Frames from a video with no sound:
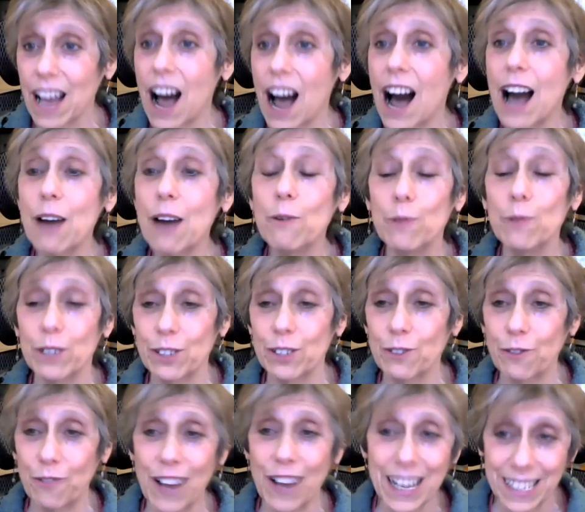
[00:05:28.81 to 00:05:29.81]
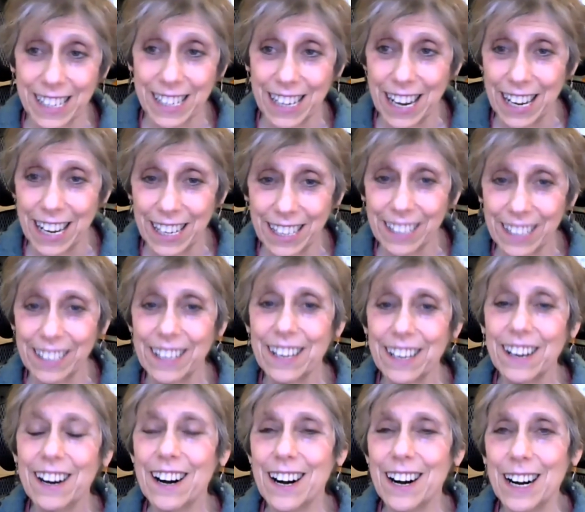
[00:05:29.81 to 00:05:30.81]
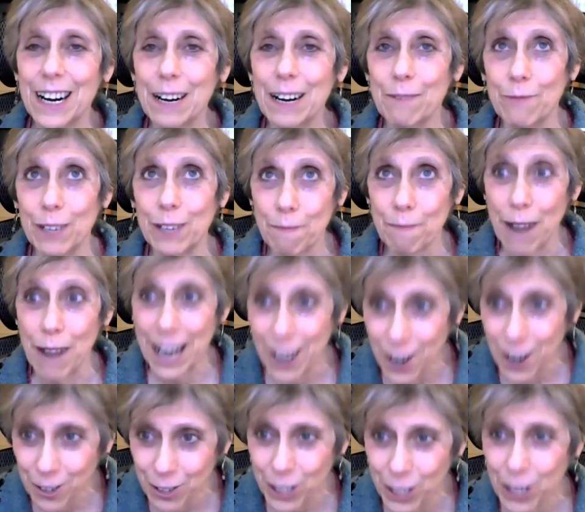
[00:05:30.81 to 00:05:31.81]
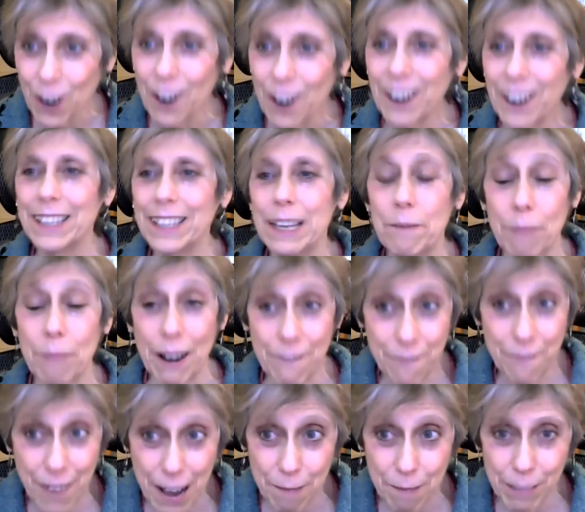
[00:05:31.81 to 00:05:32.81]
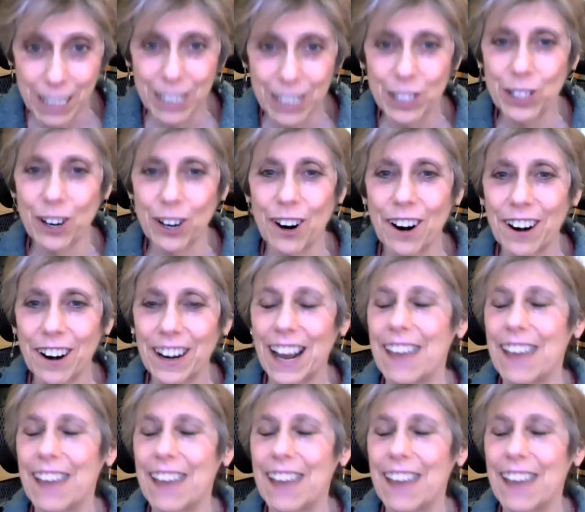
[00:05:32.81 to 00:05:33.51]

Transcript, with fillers: I was fascinated um, with my own chart and then my family's chart.